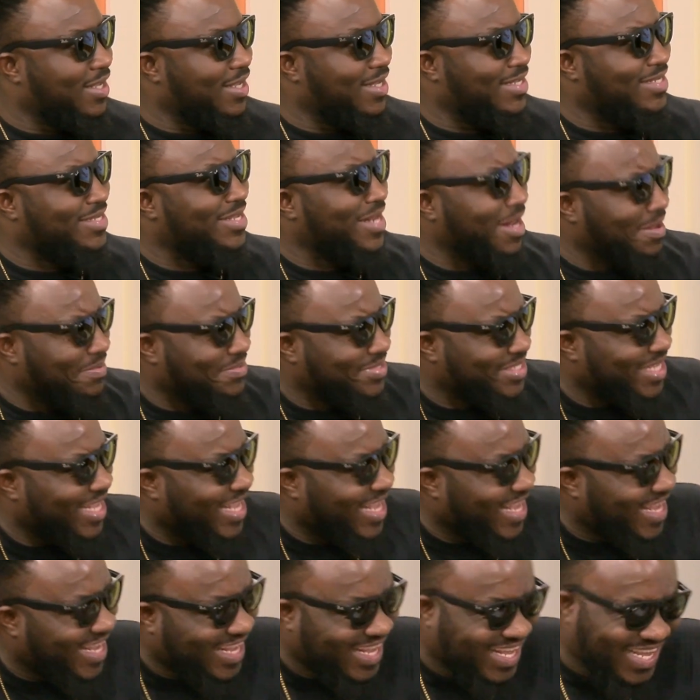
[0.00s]
You know what I'm
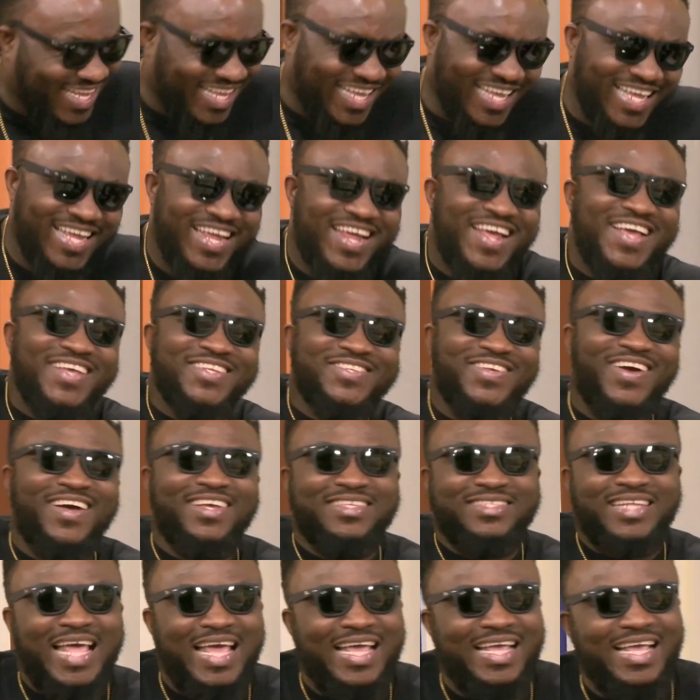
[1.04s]
saying? So I was
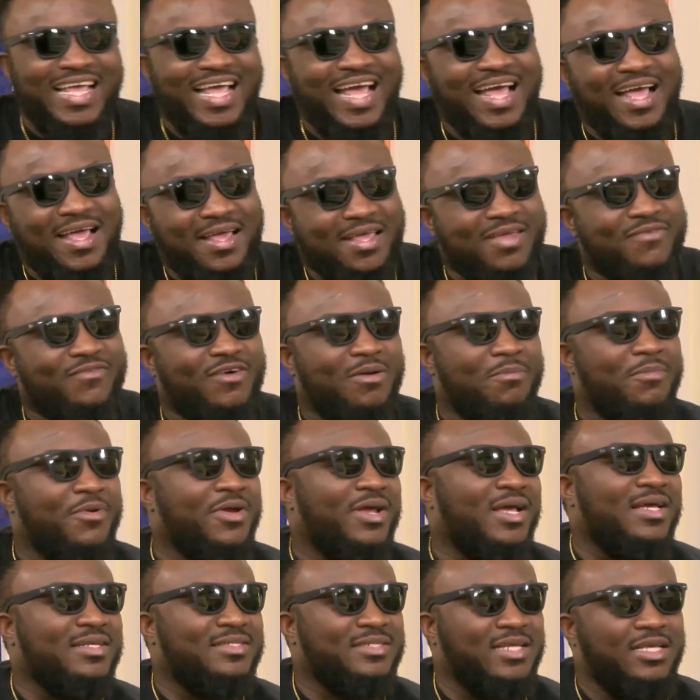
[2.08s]
like, if
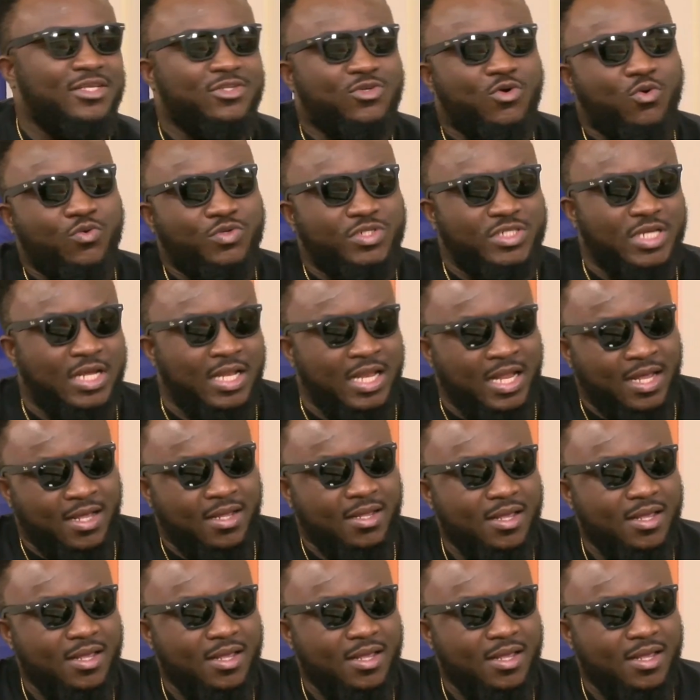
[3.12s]
America says Coachella,